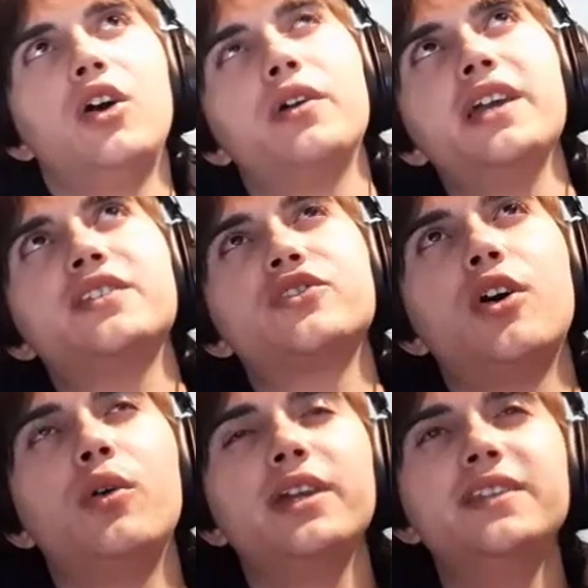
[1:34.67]
Okay,
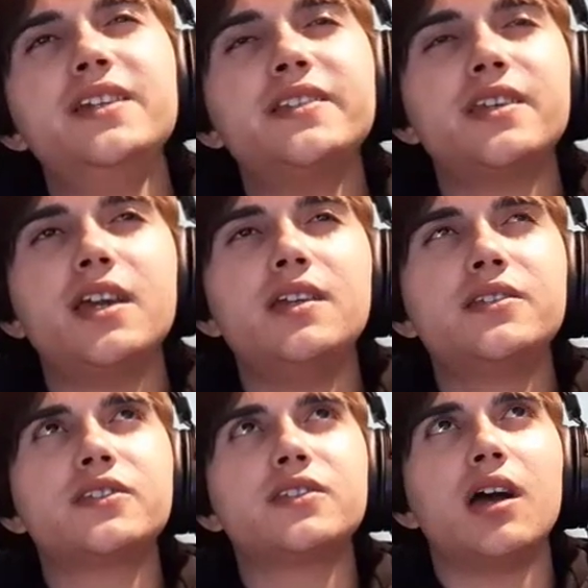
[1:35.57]
so in this
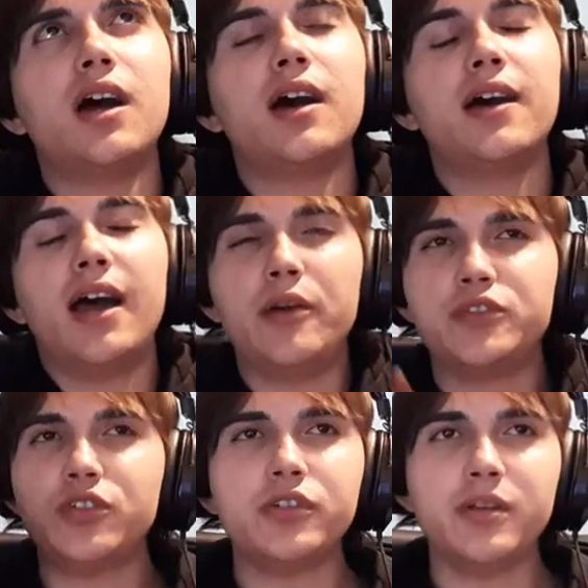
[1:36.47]
case, uh, I
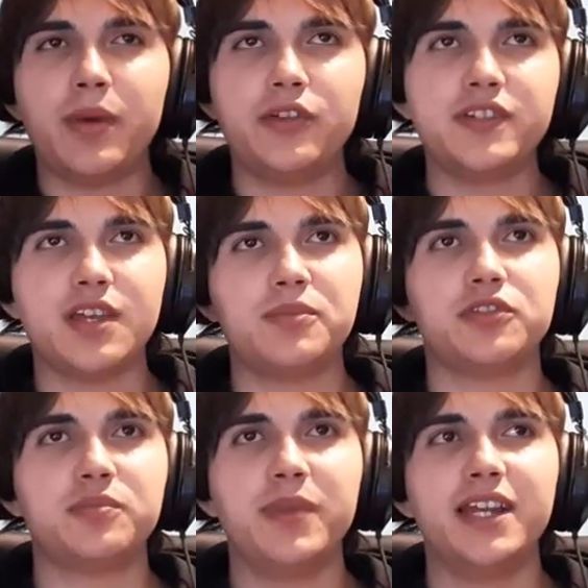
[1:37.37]
was talking about this
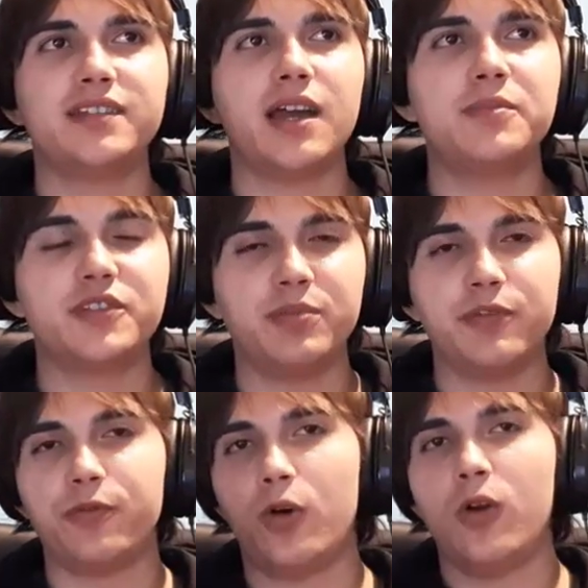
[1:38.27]
episode many times
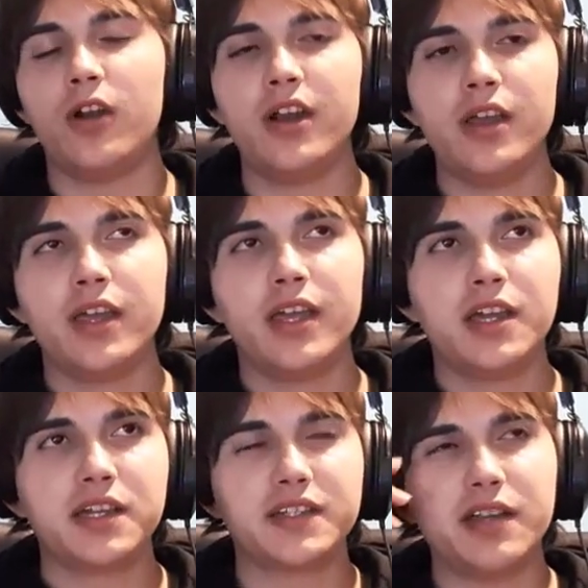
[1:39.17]
before,
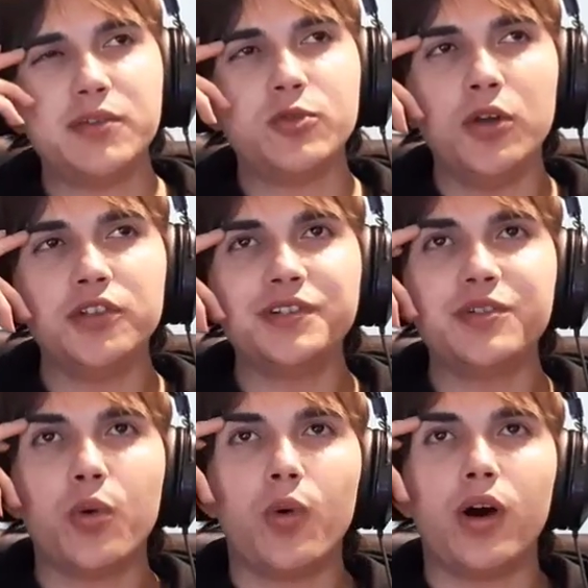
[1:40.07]
because I was
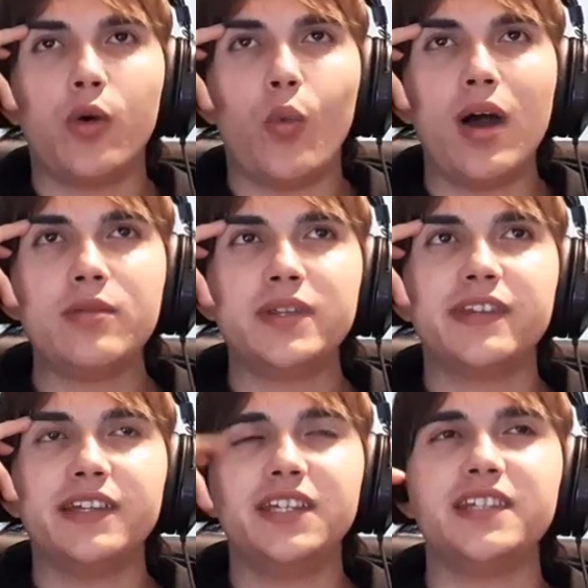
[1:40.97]
wondering uh, why would
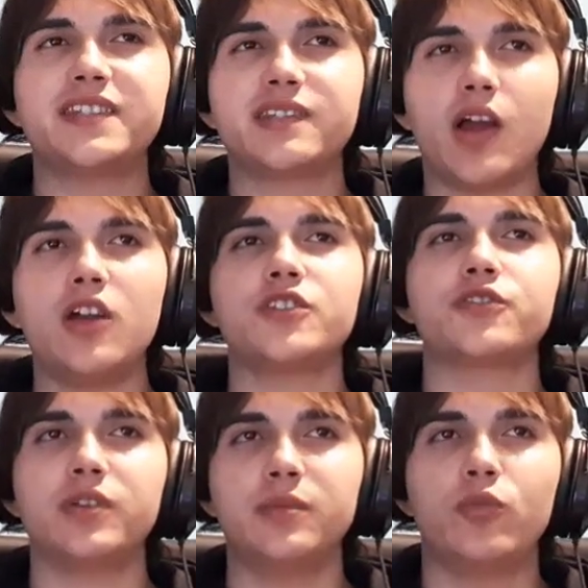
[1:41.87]
they need
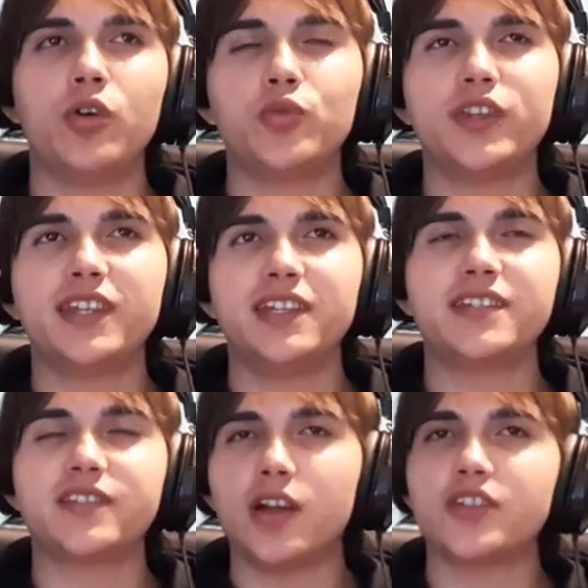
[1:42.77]
Starscream, what would they need
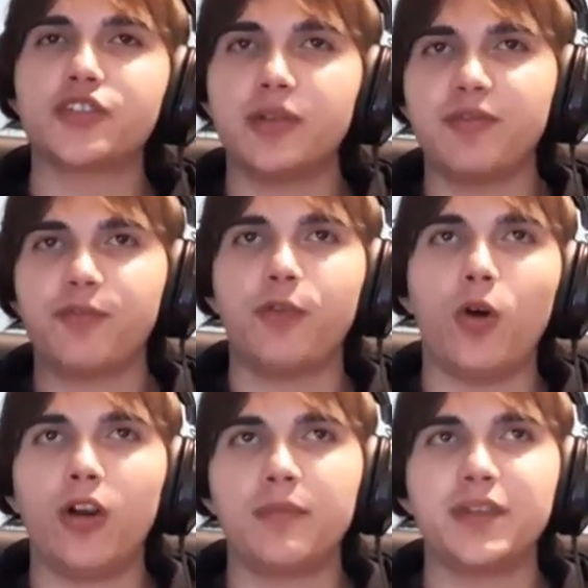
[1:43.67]
Starscream
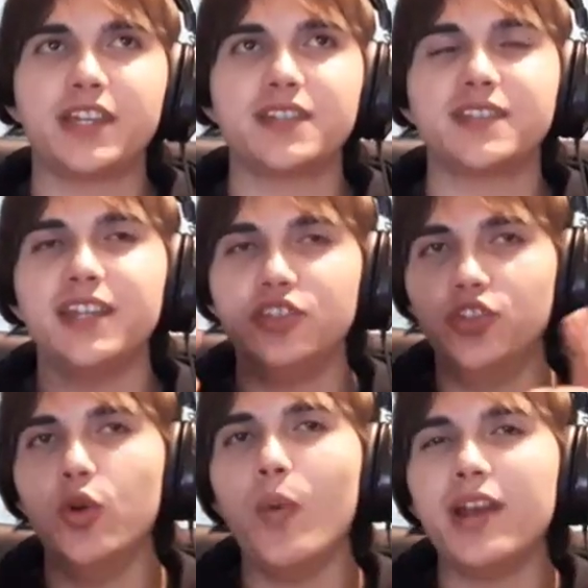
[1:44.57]
for, because they
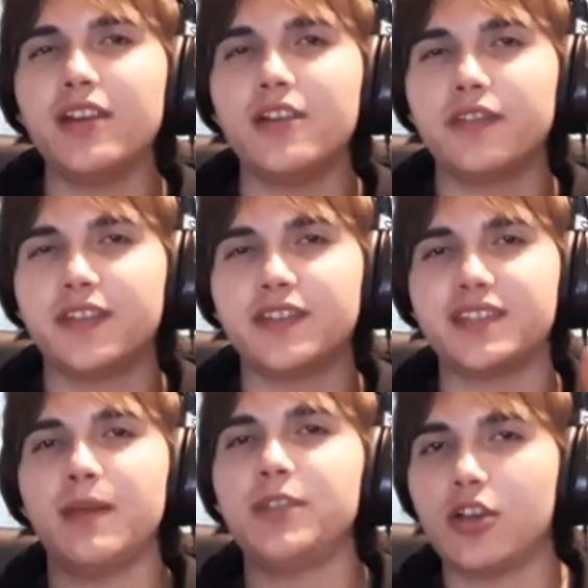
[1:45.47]
knew where the
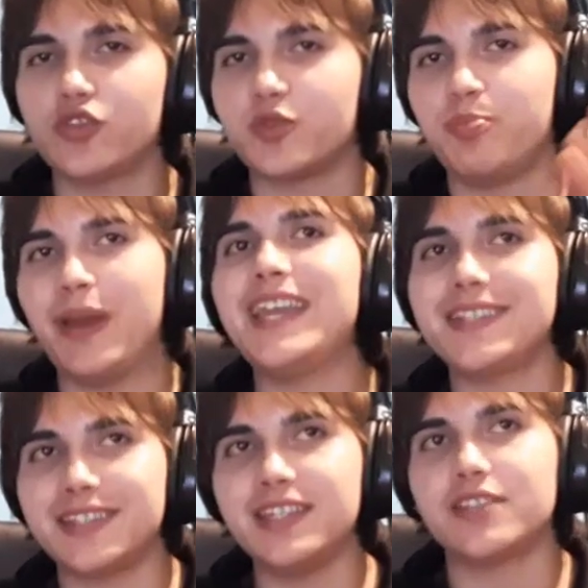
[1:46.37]
Decepticons'
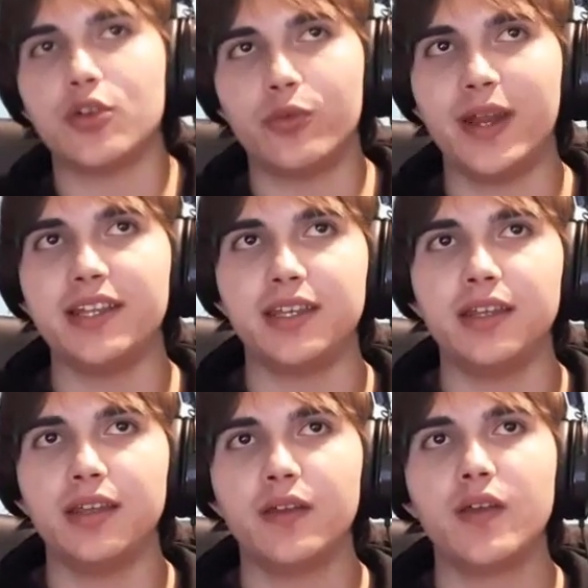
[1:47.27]
base is already.